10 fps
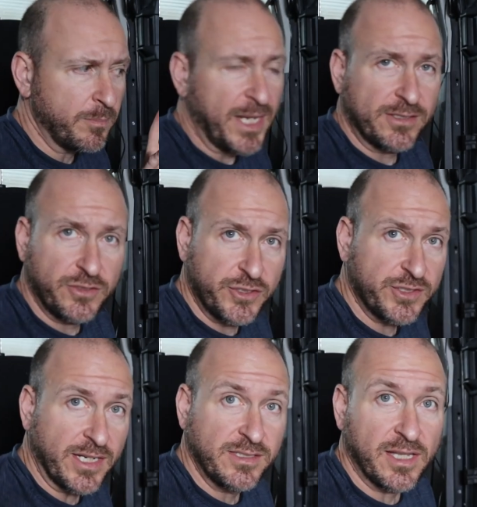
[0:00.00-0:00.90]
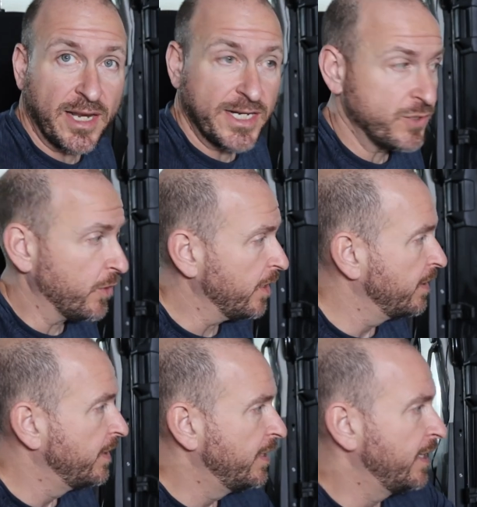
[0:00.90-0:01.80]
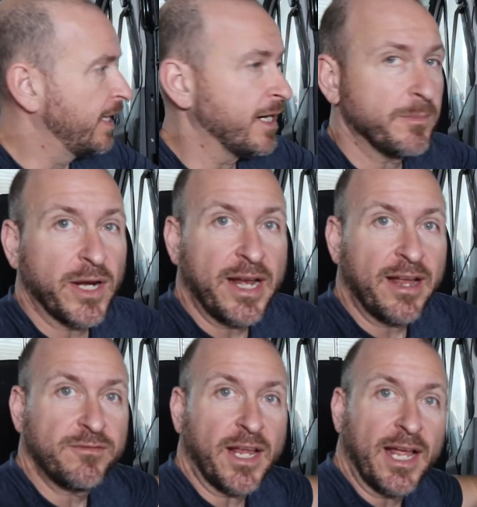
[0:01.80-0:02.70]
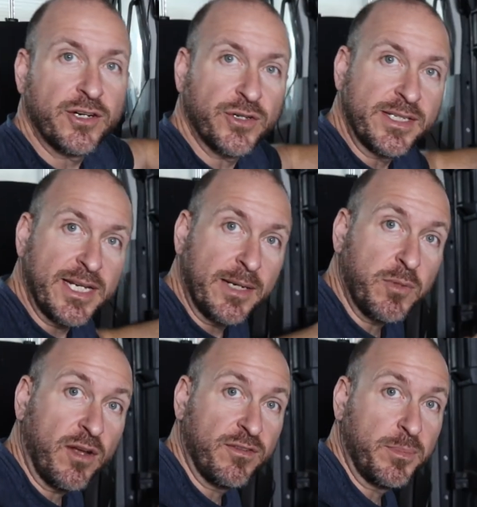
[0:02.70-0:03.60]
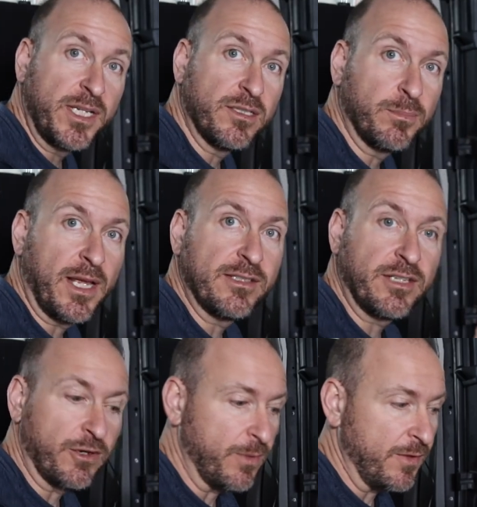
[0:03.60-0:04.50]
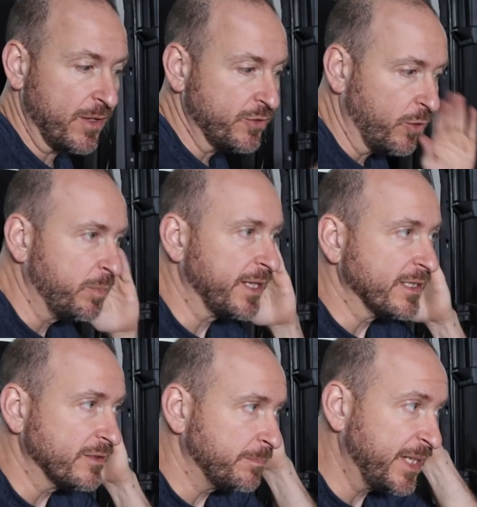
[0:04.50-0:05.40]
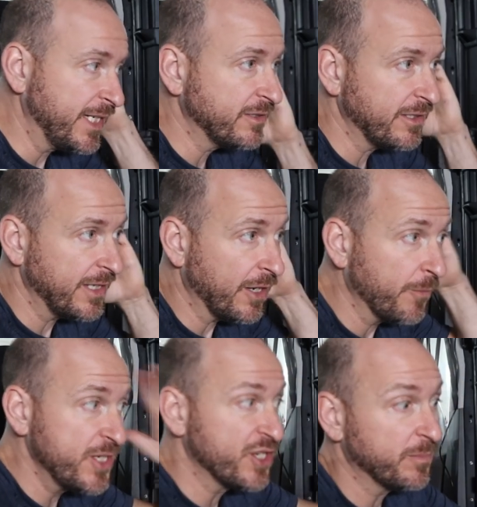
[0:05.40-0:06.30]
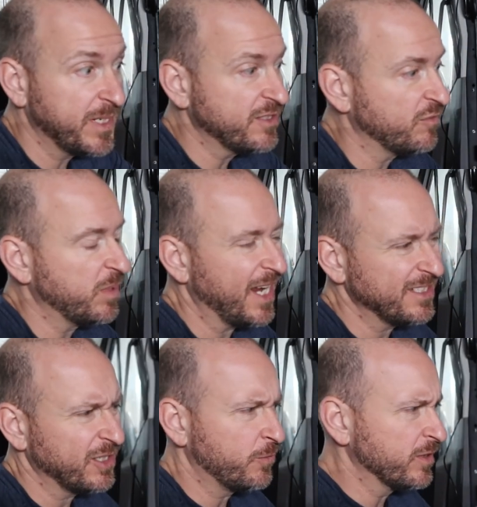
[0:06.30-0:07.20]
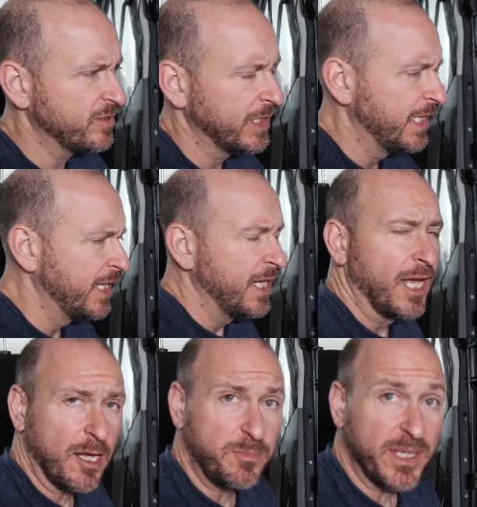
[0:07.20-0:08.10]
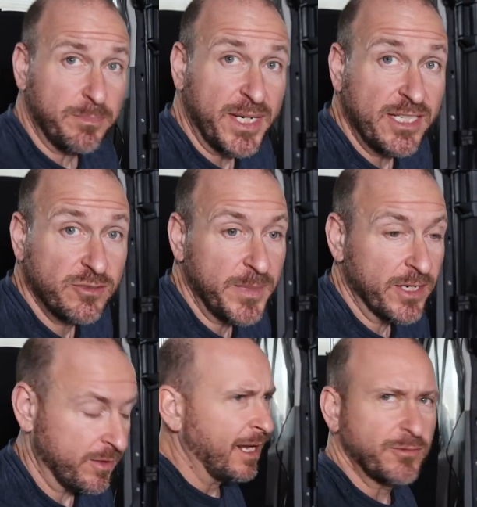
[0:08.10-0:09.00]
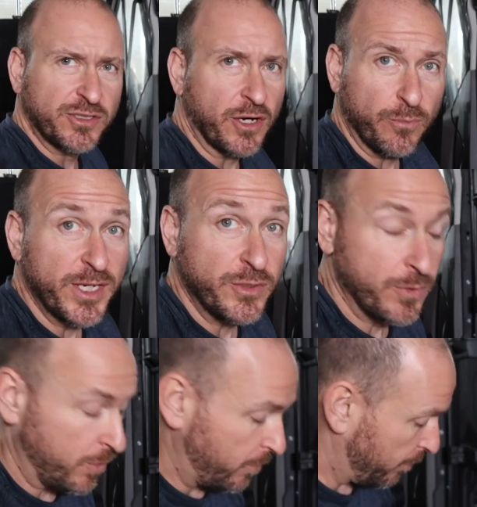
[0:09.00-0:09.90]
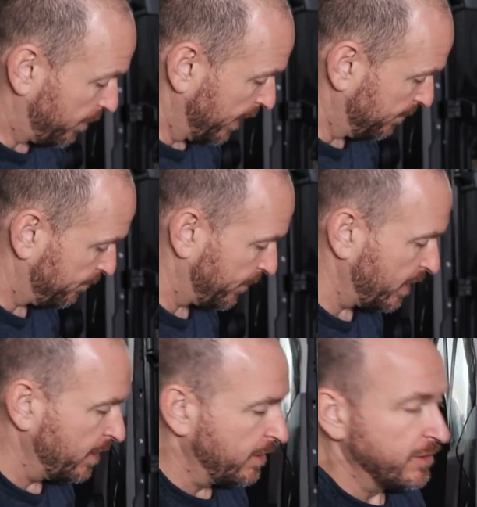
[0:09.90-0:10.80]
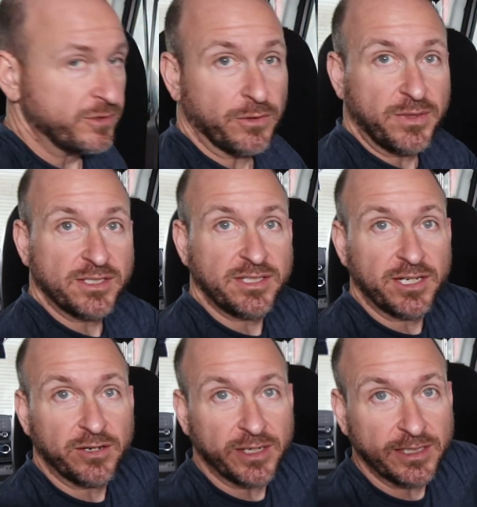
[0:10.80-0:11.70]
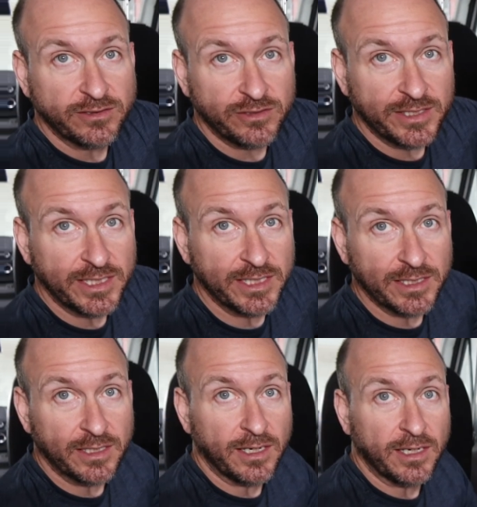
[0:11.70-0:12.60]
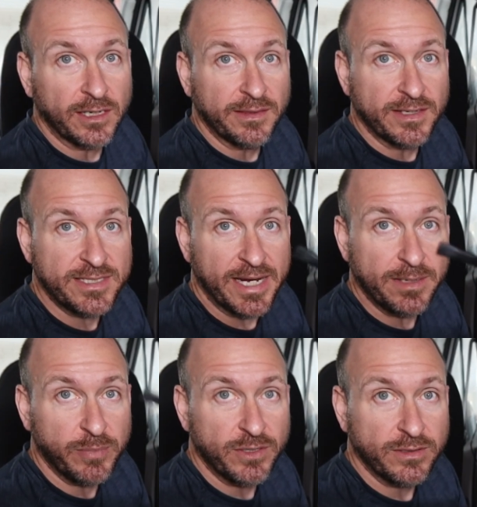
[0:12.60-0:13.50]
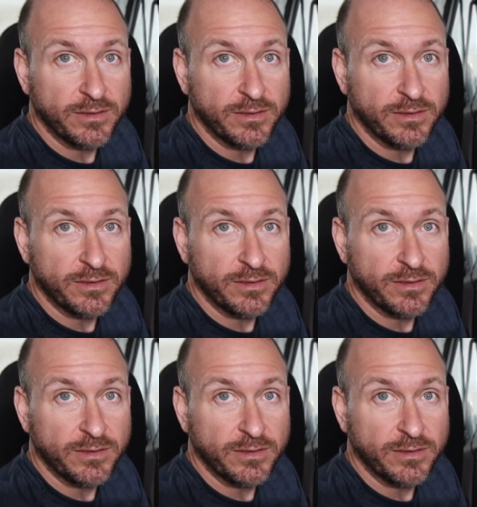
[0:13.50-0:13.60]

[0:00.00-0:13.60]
passenger side sliding door, and I'm going to have to actually tape off a piece of plastic around this whole piece. The original piece of plastic was a bit piecemeal. I'm just going to redo the whole thing. So this here is the tape,